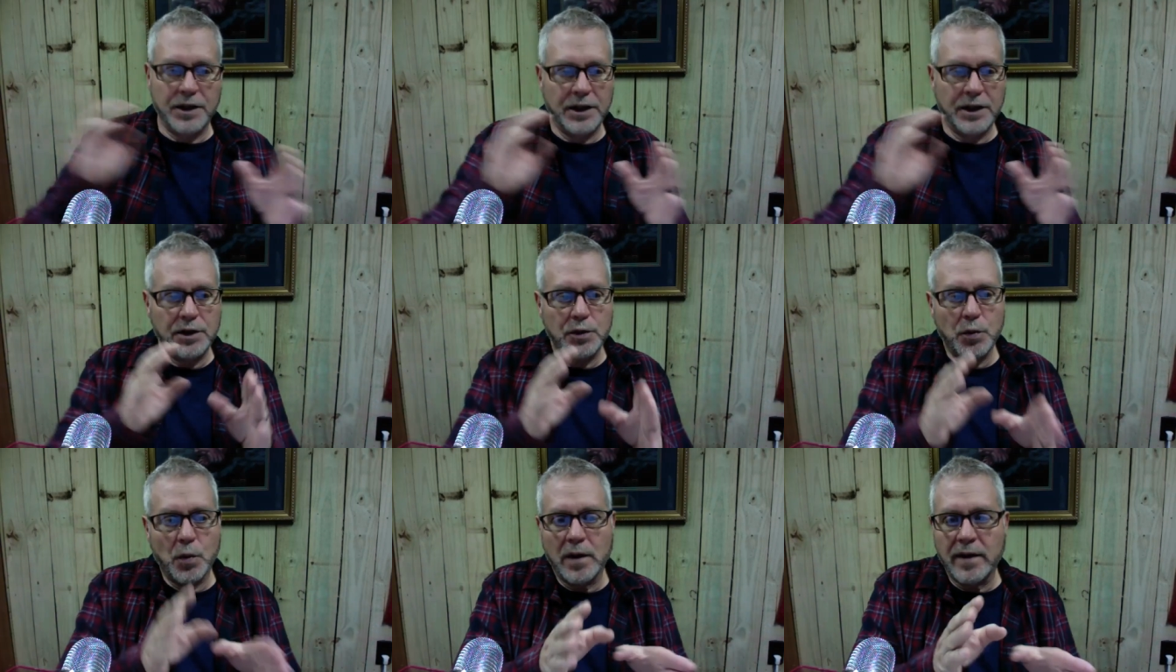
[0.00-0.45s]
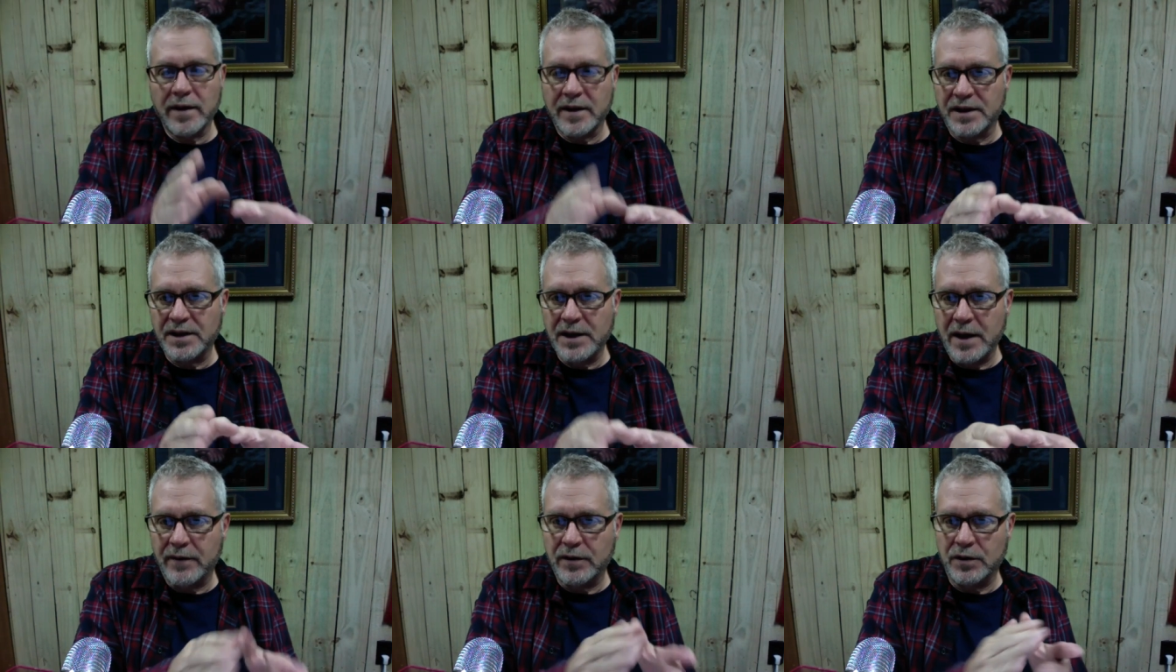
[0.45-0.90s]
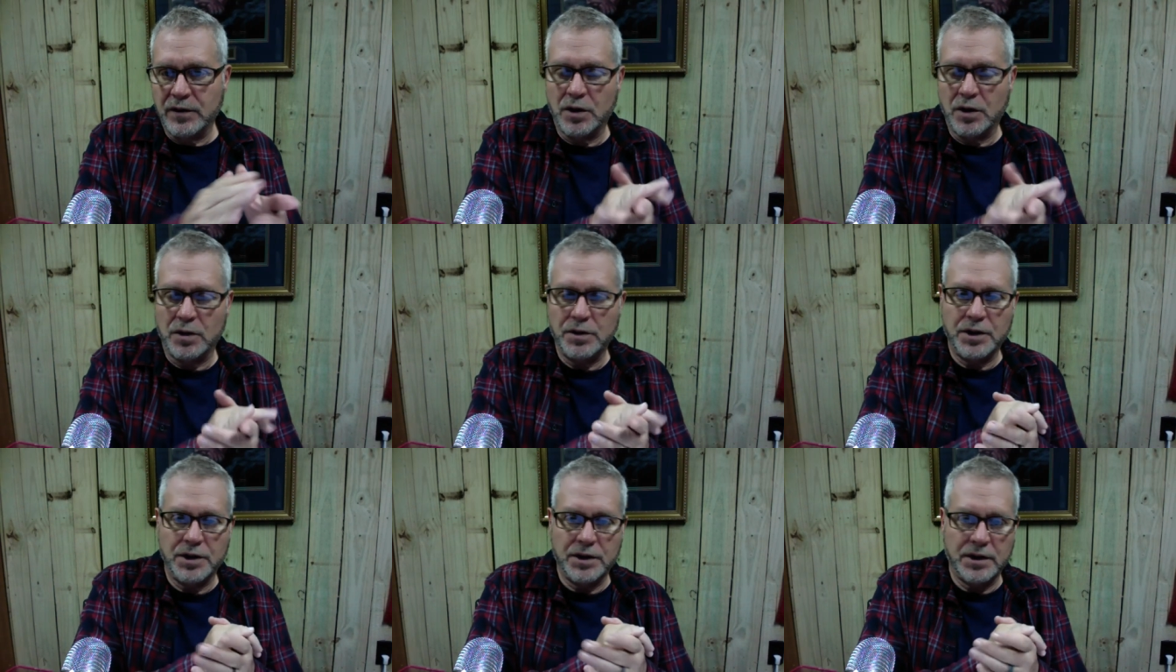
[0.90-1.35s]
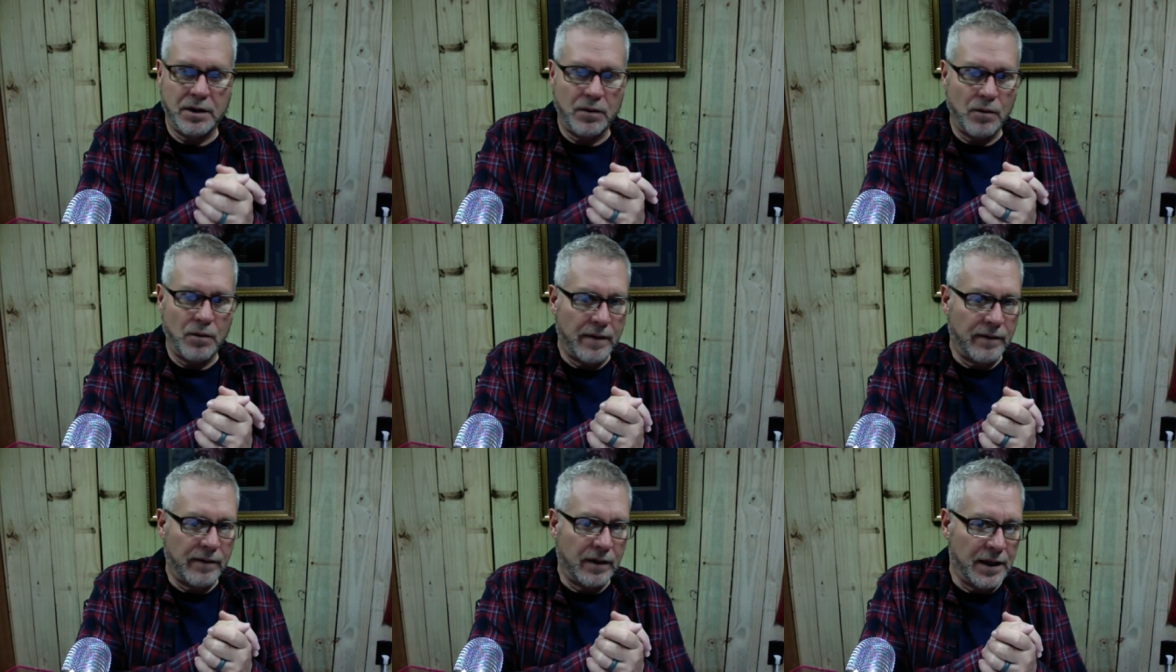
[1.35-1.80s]
Each one of the seven churches in
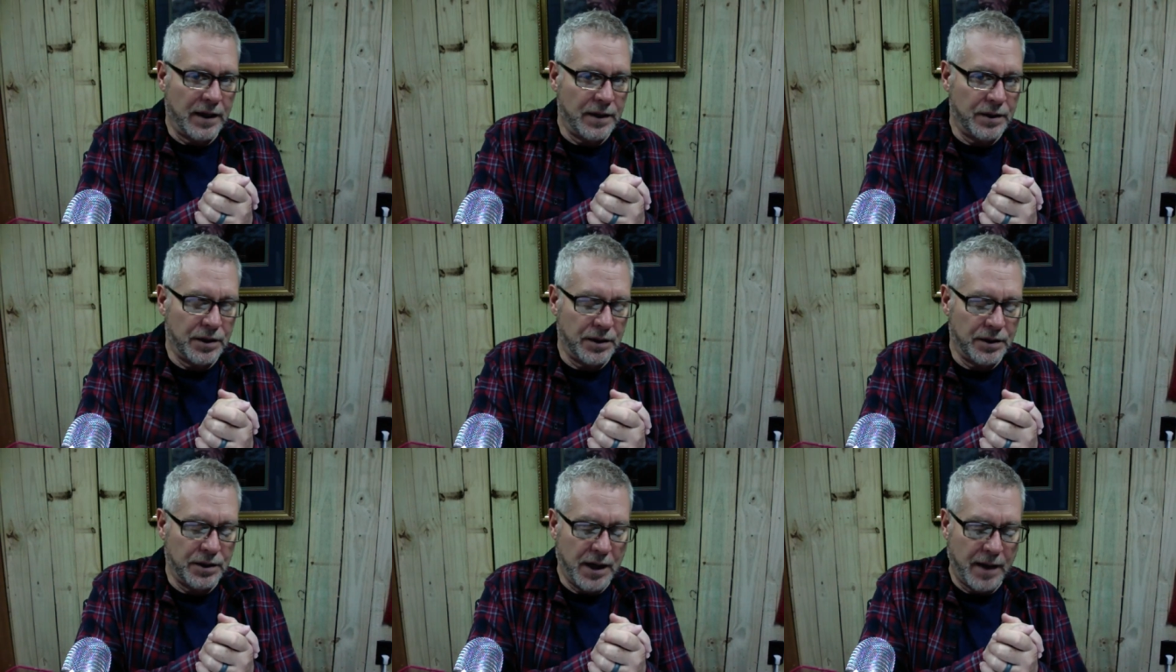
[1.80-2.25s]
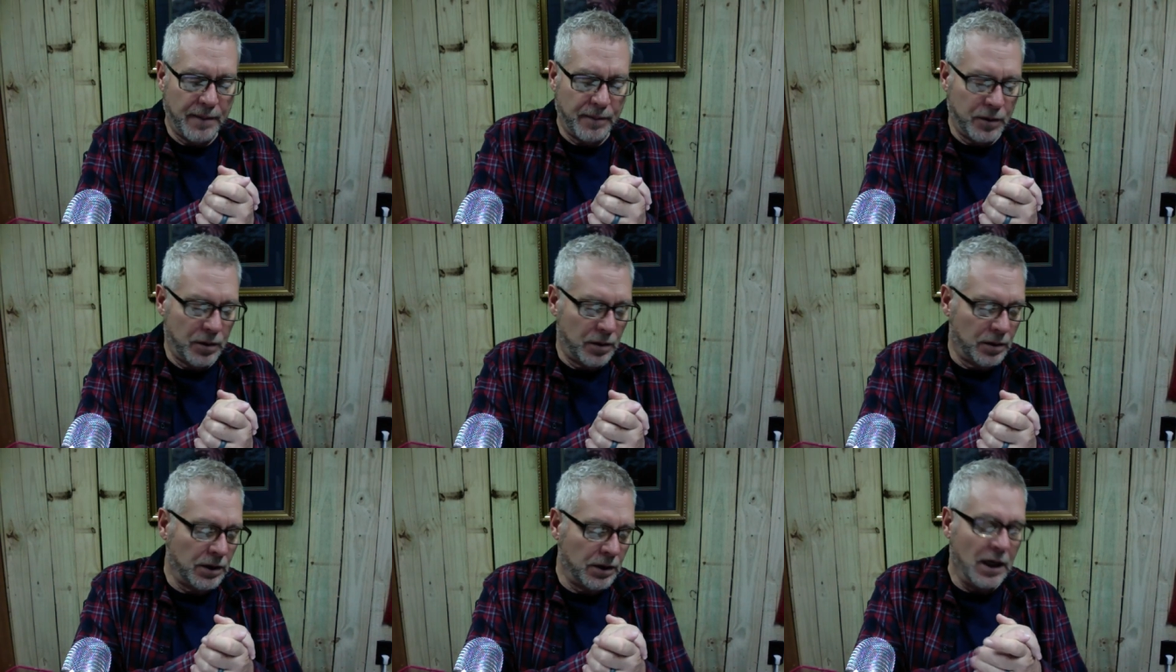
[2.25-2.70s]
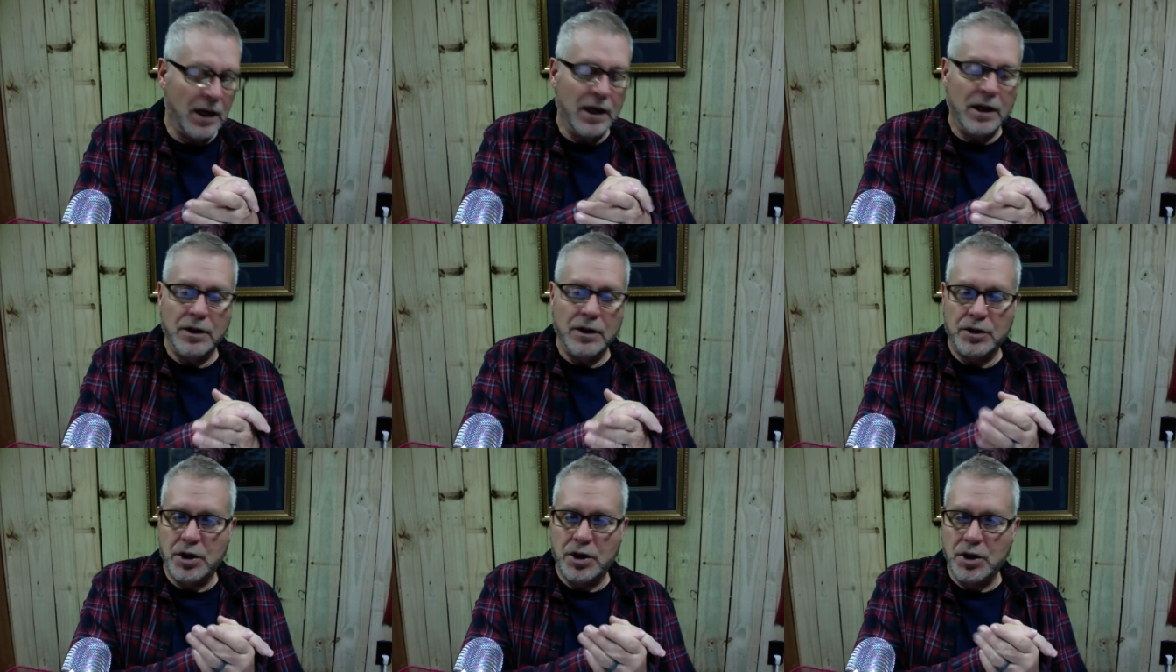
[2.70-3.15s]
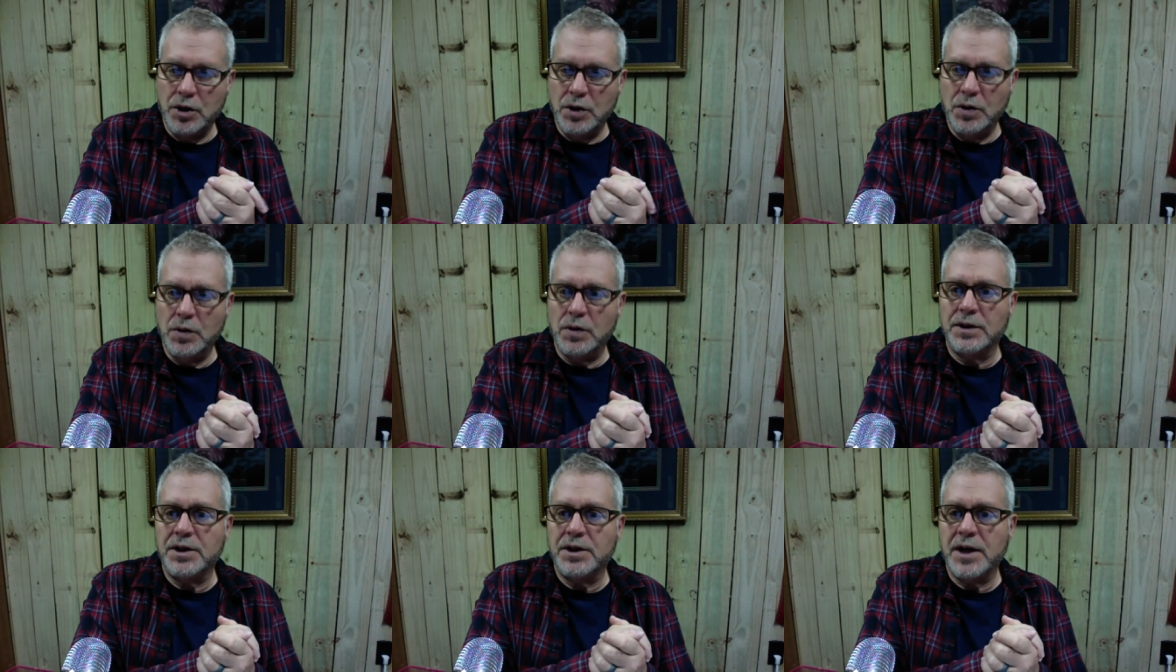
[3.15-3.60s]
Revelation chapter
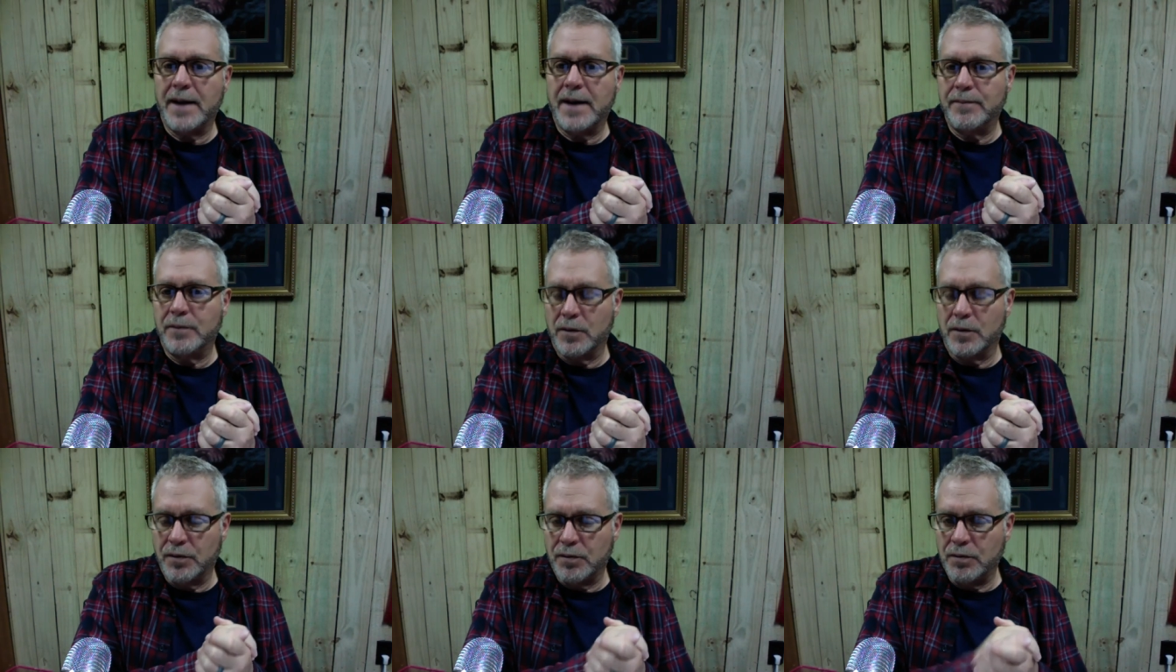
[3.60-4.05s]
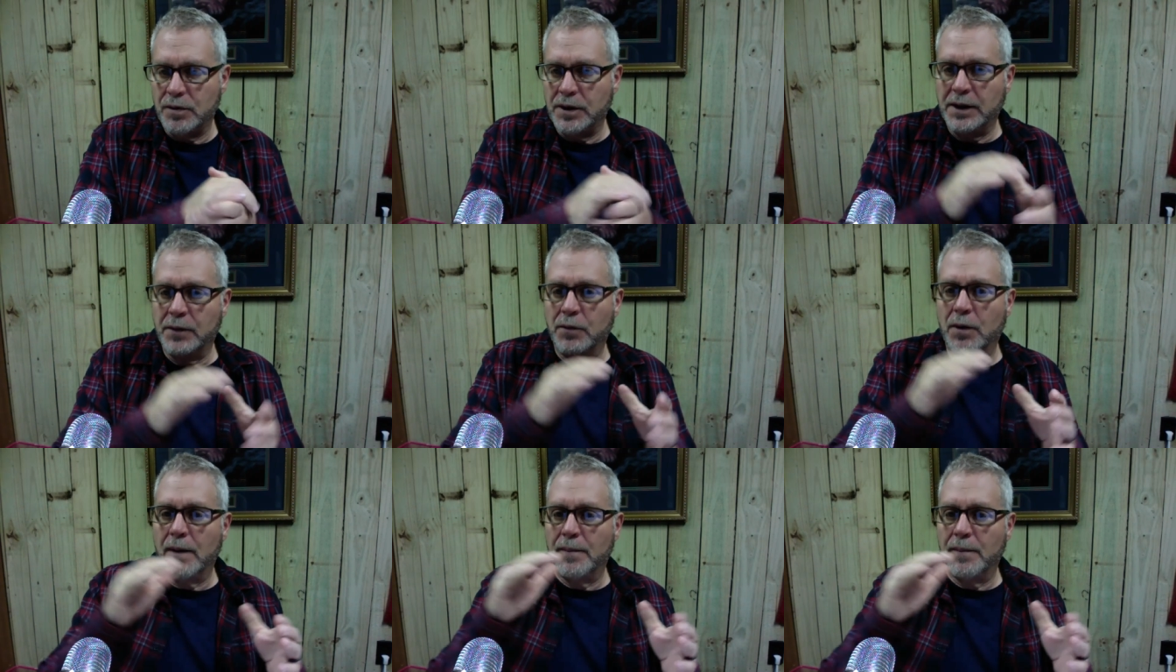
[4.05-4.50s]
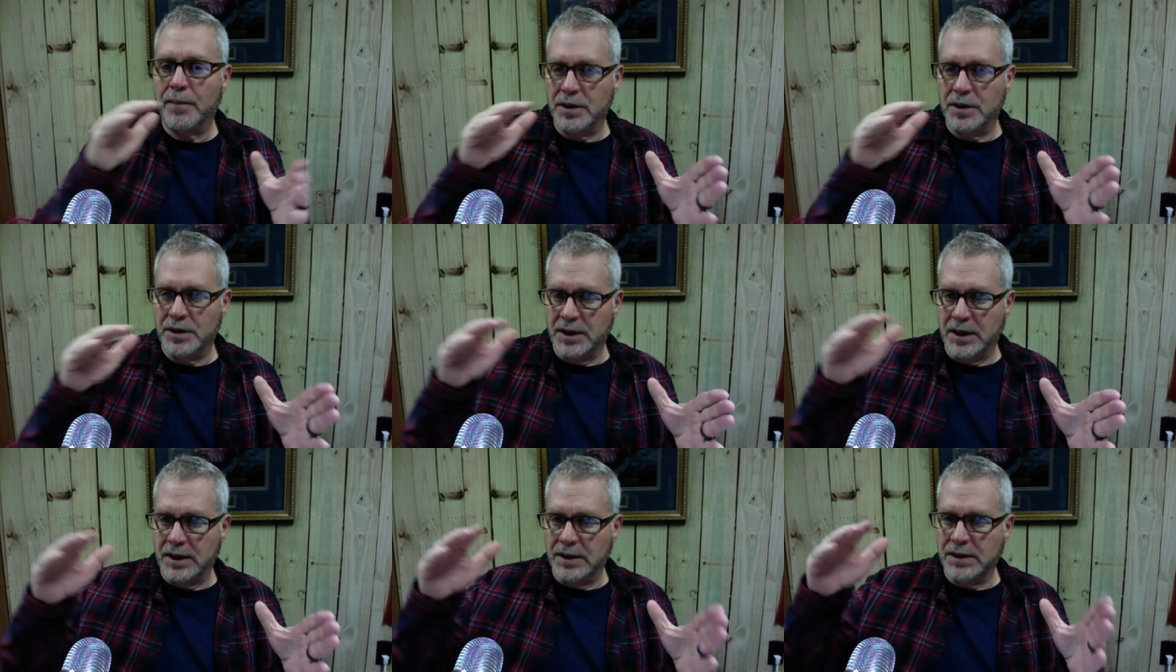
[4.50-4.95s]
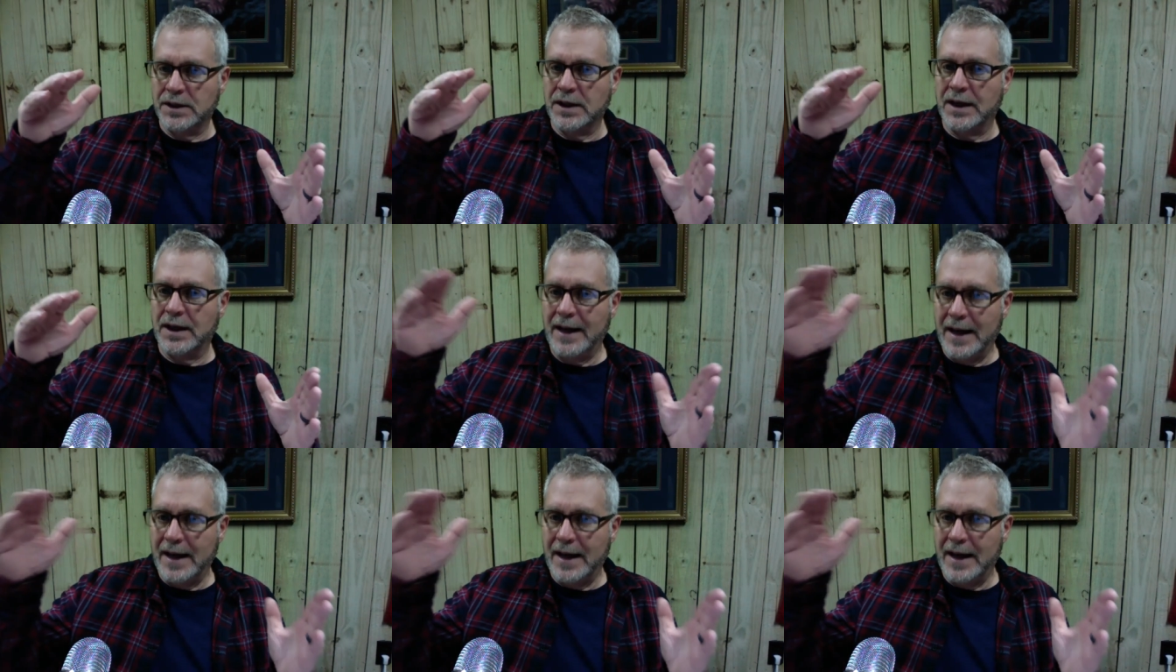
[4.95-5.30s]
2 and chapter 3 represents an